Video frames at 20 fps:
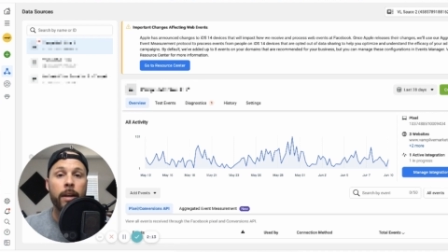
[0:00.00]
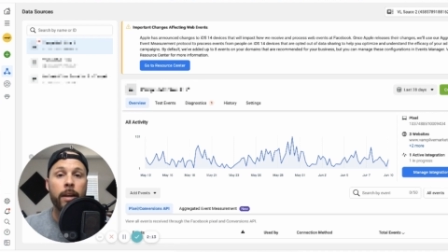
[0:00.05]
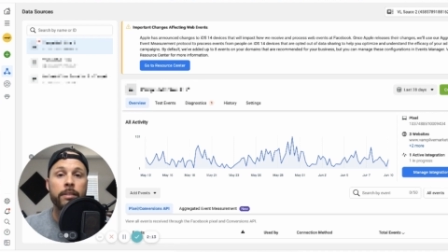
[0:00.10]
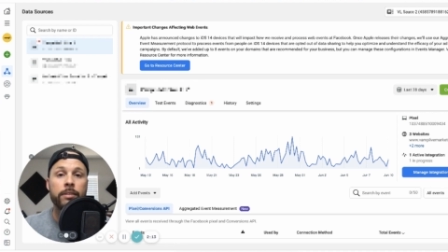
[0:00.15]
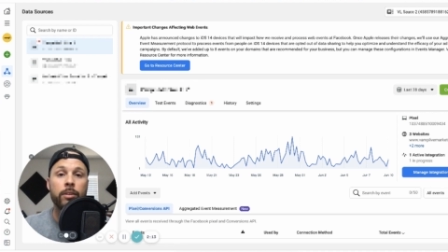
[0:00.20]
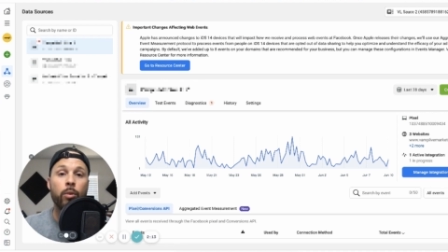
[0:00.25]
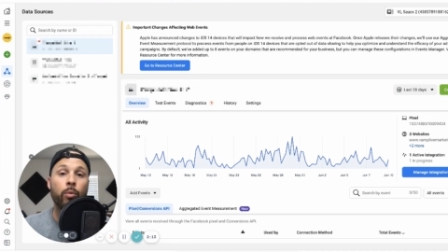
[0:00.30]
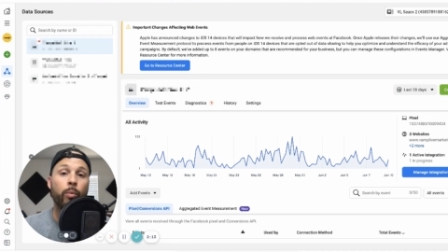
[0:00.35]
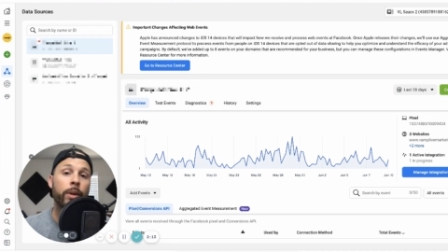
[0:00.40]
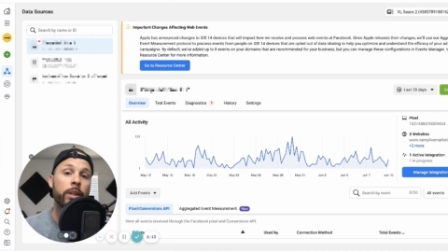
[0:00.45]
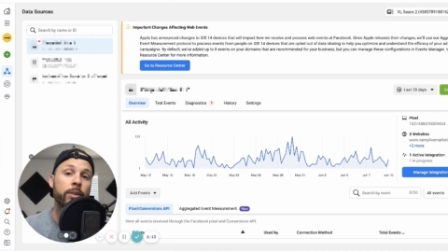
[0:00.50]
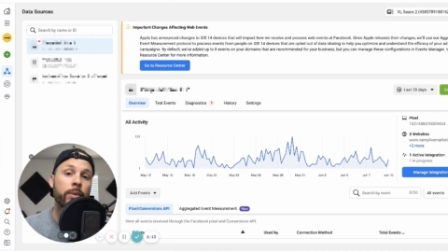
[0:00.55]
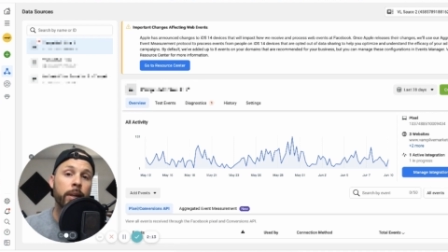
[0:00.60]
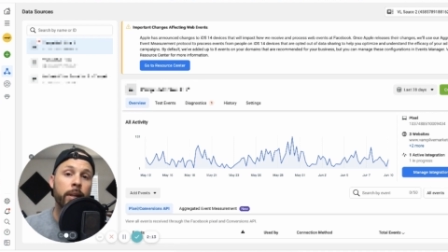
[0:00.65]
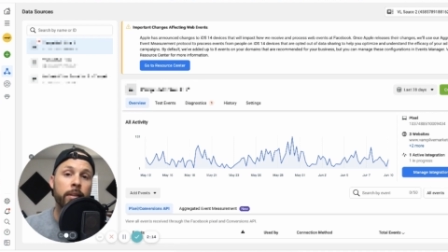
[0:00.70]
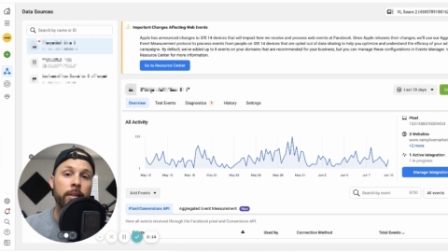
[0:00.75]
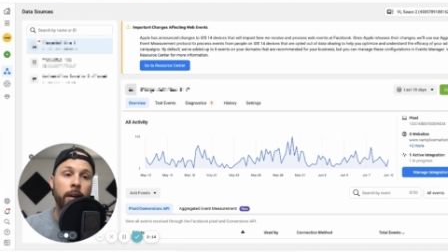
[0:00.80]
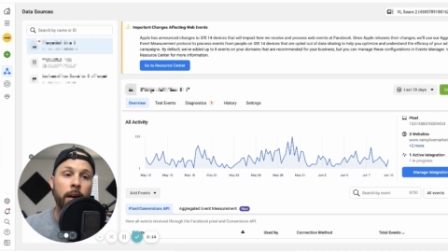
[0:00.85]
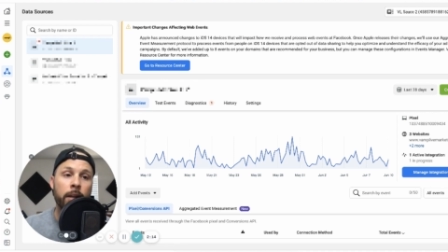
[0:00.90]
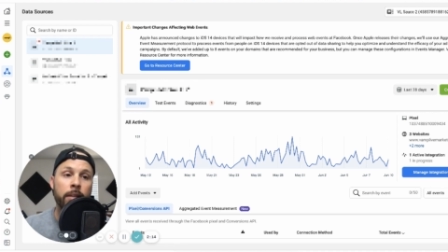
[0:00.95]
right, so when you get
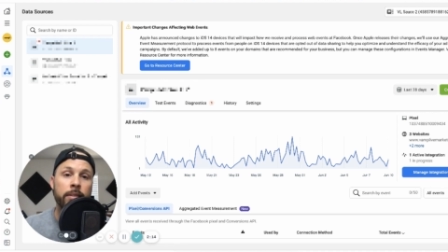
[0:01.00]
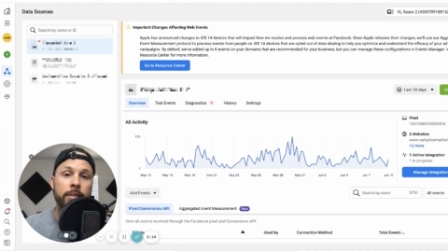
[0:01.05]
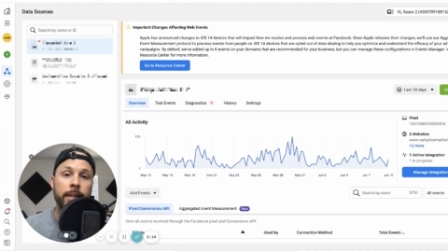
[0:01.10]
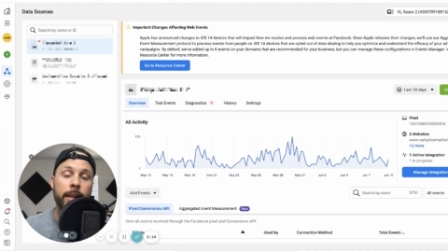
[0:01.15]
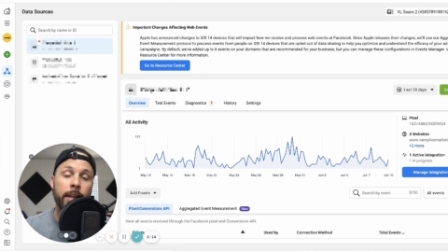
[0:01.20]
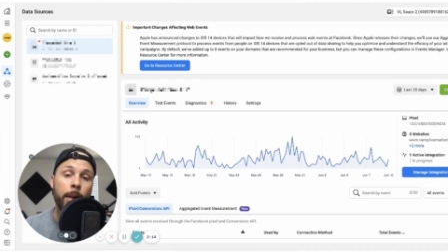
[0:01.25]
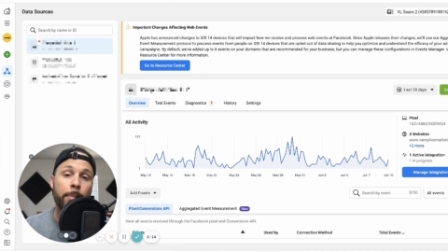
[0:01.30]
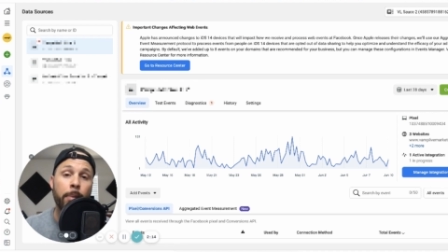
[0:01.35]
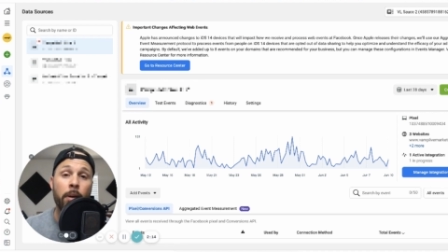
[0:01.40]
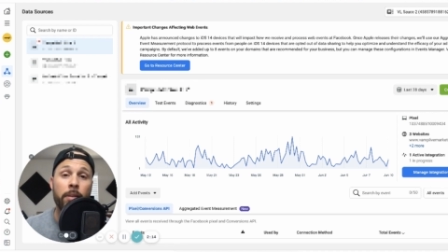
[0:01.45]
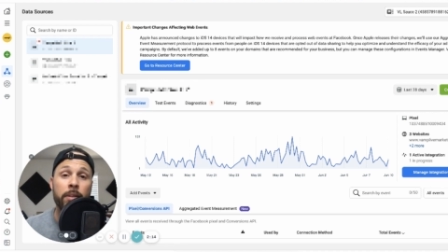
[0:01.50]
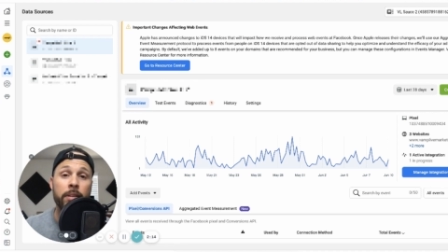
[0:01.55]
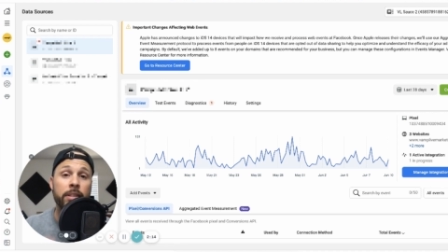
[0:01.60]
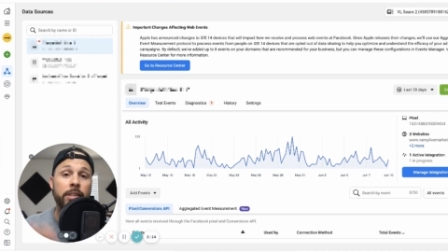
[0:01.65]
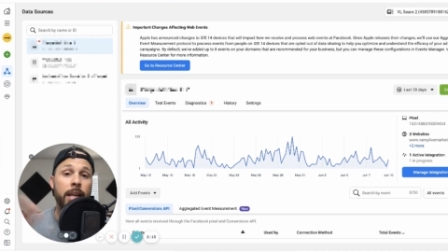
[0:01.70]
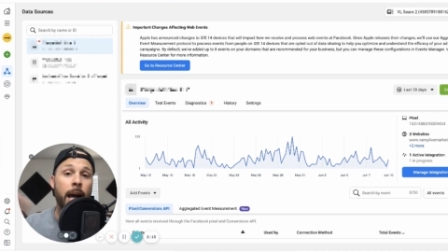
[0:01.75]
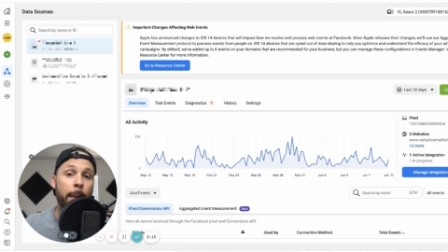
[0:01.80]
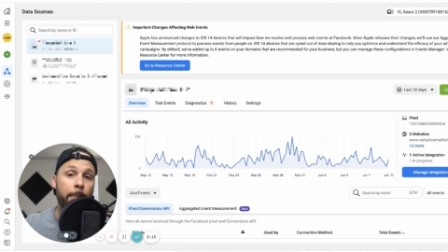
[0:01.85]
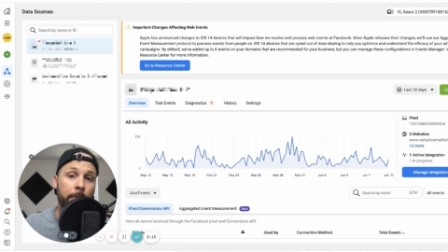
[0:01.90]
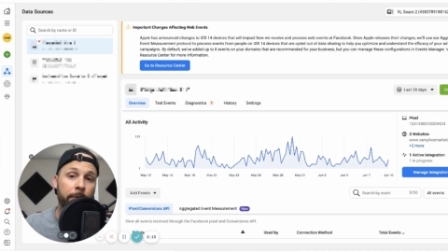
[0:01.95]
done setting up all the
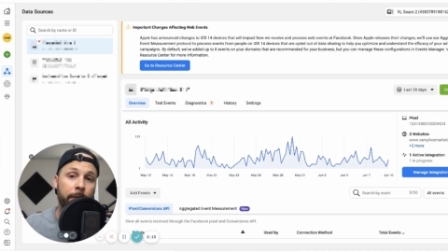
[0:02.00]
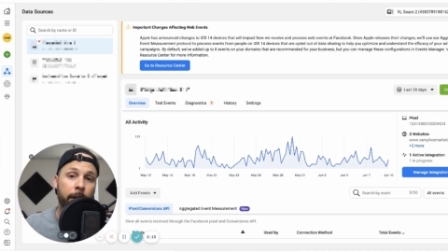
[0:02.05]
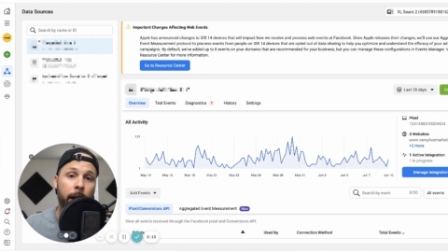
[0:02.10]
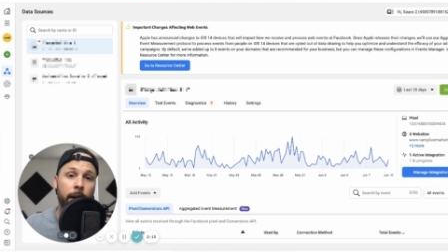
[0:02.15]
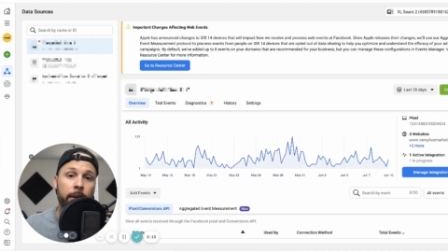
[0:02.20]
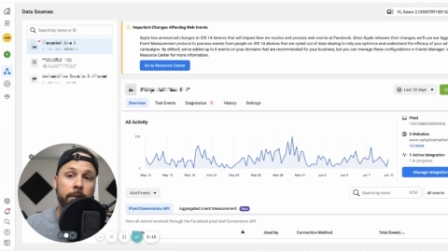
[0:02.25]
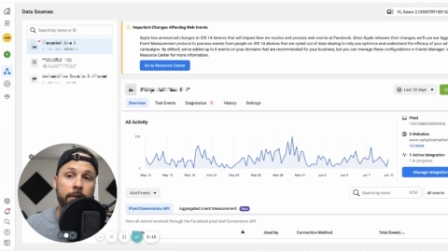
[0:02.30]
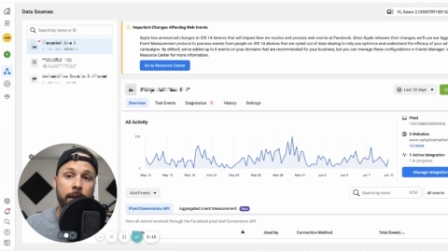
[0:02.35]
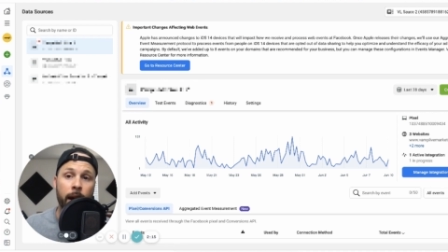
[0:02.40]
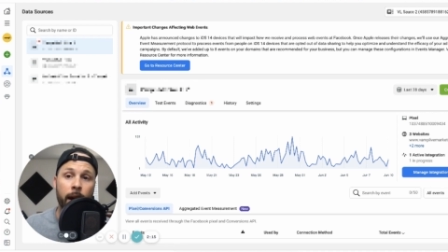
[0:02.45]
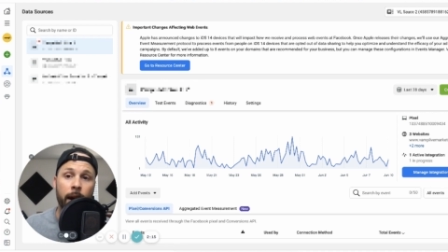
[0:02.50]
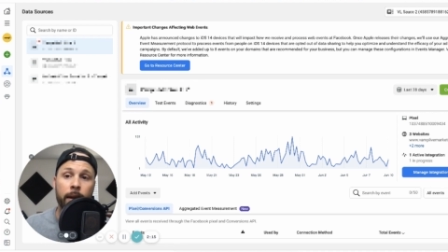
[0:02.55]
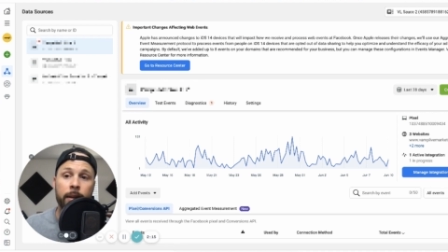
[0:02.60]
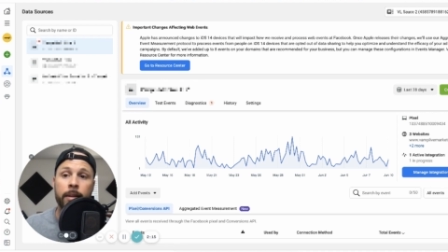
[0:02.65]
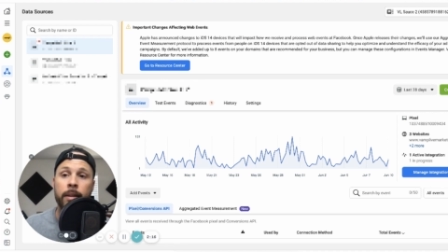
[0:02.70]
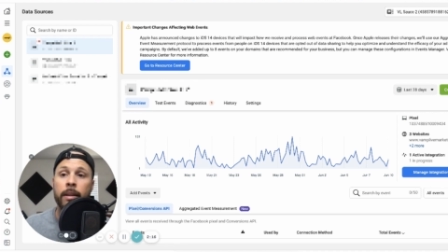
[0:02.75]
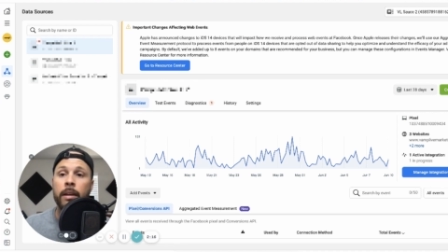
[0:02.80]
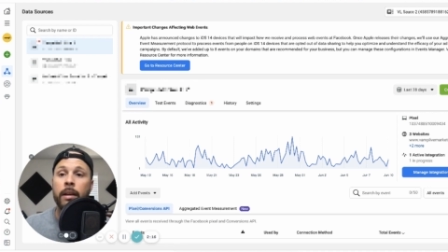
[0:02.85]
Shopify side,